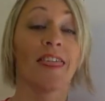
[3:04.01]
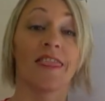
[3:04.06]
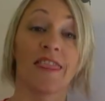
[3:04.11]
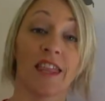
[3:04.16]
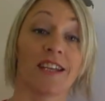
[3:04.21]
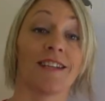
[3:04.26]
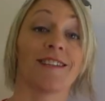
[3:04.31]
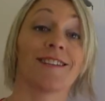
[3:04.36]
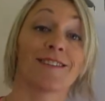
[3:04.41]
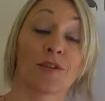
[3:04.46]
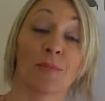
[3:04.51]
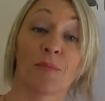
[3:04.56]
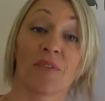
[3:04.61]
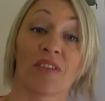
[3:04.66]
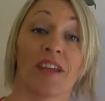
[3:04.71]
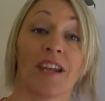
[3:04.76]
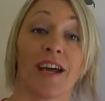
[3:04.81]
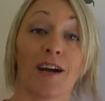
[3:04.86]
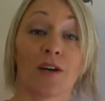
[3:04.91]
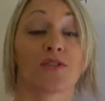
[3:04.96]
then it's
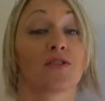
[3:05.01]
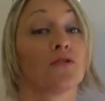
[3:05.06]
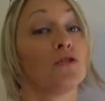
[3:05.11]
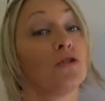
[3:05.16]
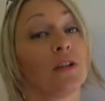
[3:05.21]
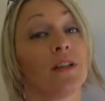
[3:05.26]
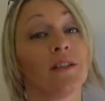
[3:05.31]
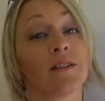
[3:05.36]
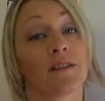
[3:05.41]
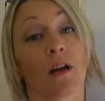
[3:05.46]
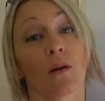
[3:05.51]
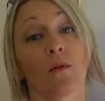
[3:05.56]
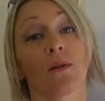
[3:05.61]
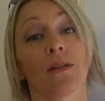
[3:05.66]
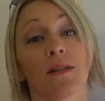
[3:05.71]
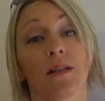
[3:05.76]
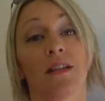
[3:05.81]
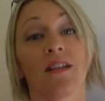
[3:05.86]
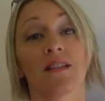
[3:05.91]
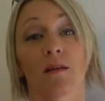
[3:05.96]
something else and you need to go and
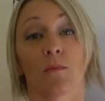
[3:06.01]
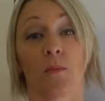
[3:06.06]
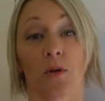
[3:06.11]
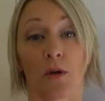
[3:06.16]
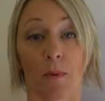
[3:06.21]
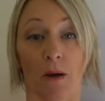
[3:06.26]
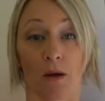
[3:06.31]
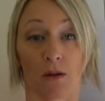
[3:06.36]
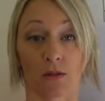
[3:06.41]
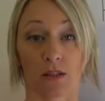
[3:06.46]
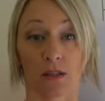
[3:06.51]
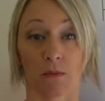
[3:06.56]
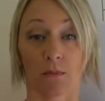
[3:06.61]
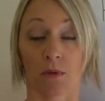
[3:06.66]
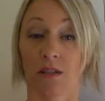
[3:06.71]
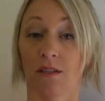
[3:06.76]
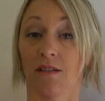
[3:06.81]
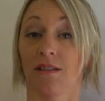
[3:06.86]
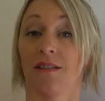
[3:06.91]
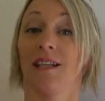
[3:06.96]
see someone about it,
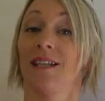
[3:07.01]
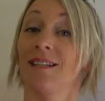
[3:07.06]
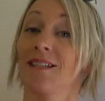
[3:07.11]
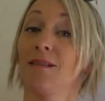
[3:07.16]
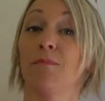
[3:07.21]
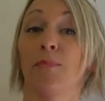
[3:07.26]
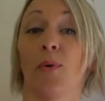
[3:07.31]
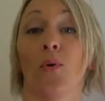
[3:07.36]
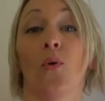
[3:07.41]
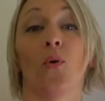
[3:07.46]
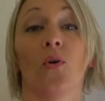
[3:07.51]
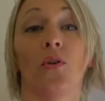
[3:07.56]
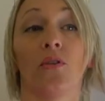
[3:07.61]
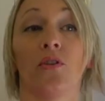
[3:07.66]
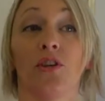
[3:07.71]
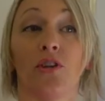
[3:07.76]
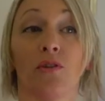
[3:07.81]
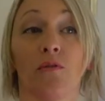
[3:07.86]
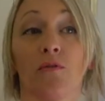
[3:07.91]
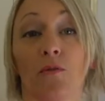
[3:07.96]
because it is important
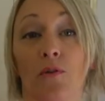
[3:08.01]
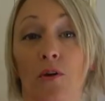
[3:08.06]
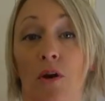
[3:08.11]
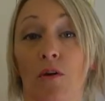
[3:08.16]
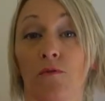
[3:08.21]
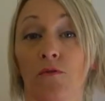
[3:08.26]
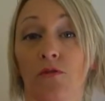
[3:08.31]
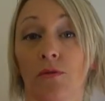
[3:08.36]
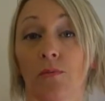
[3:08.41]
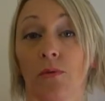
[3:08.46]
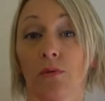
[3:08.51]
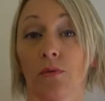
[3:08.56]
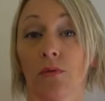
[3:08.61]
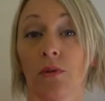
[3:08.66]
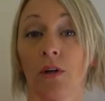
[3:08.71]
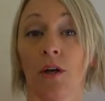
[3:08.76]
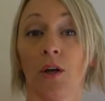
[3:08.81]
that you feel comfortable.